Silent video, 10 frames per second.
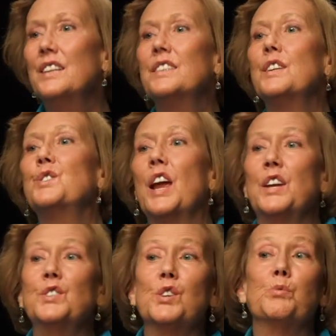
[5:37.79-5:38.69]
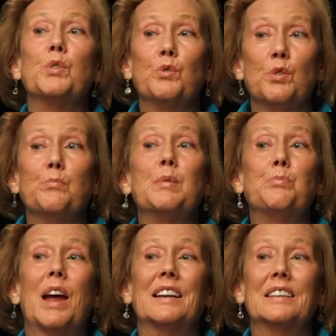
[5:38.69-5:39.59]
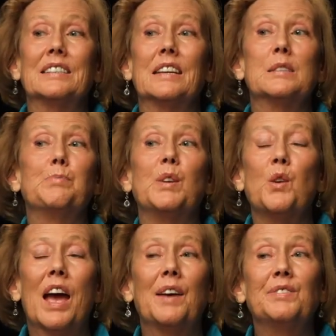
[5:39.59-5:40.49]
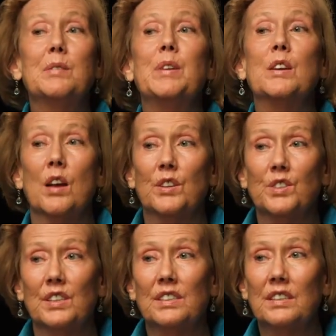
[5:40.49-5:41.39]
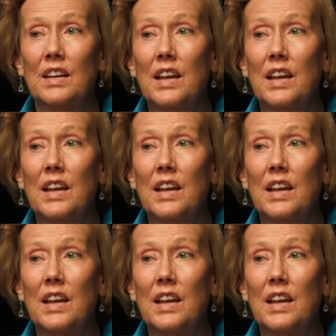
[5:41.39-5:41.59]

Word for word: to change your recruitment practices, but you have to be conscious.